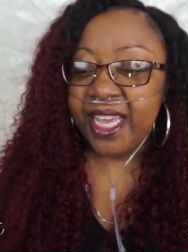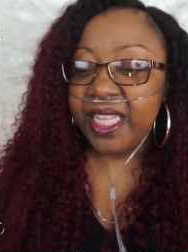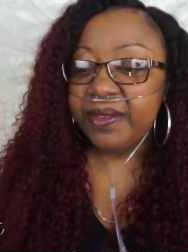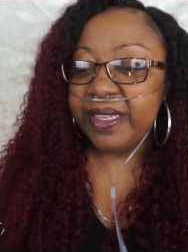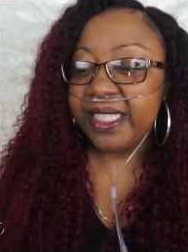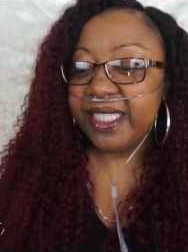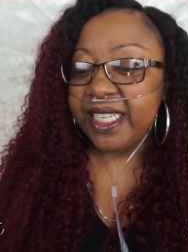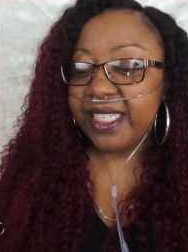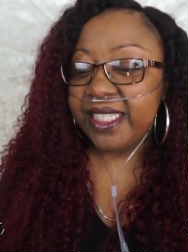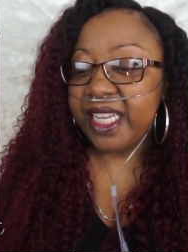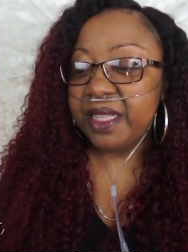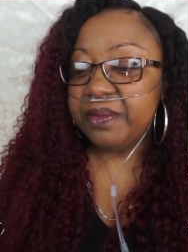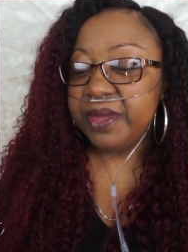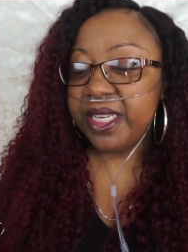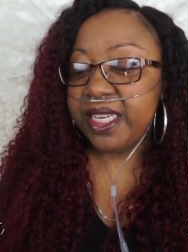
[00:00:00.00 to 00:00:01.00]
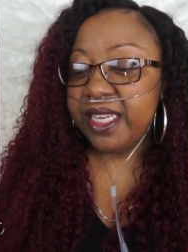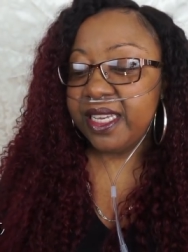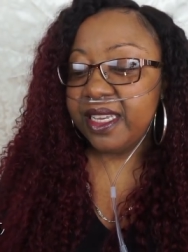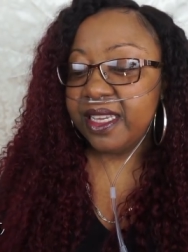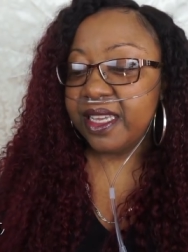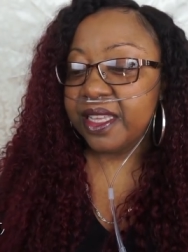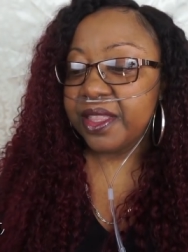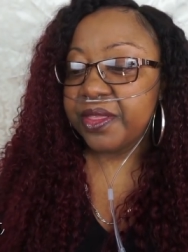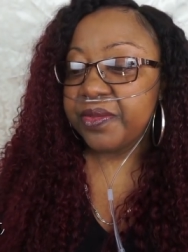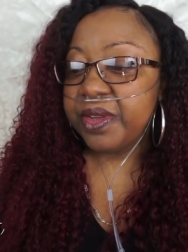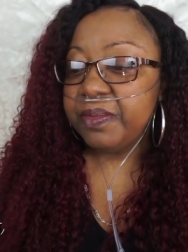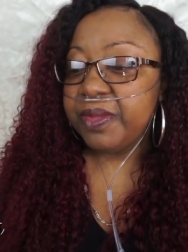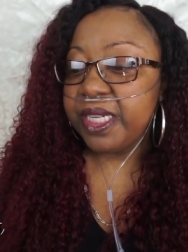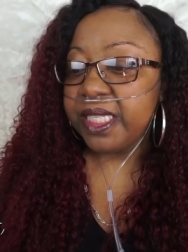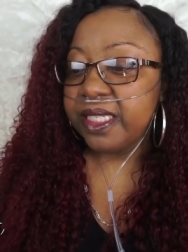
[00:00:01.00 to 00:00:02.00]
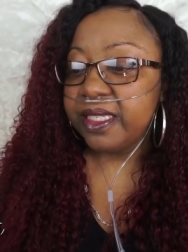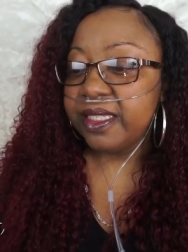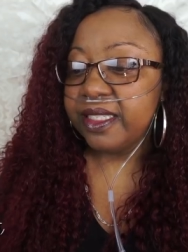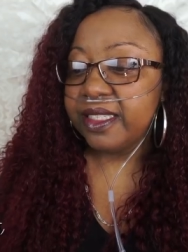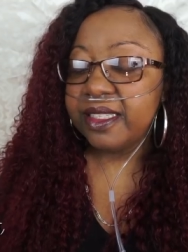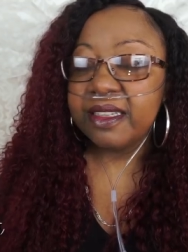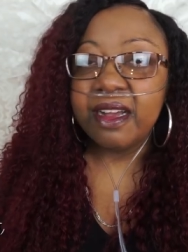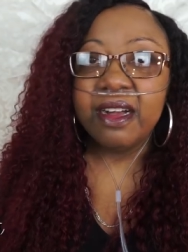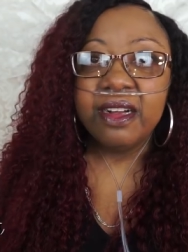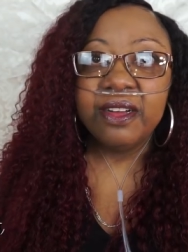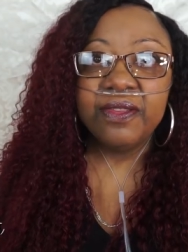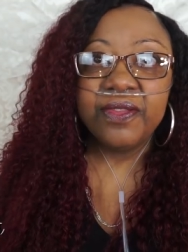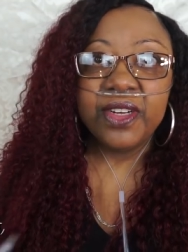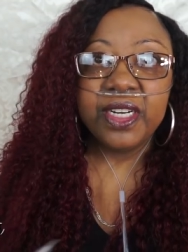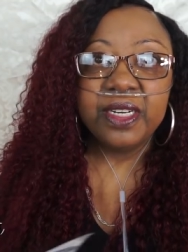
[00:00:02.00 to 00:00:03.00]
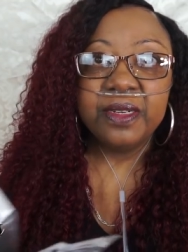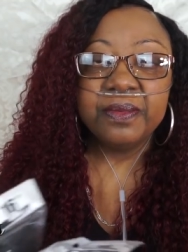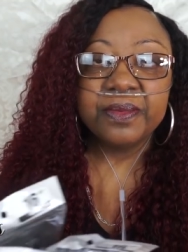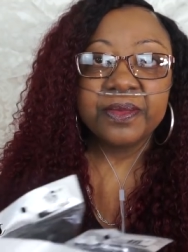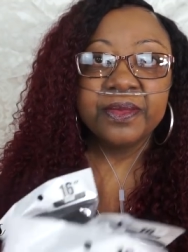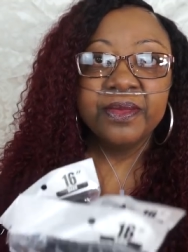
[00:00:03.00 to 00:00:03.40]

Anyways, they send me three bundles of um,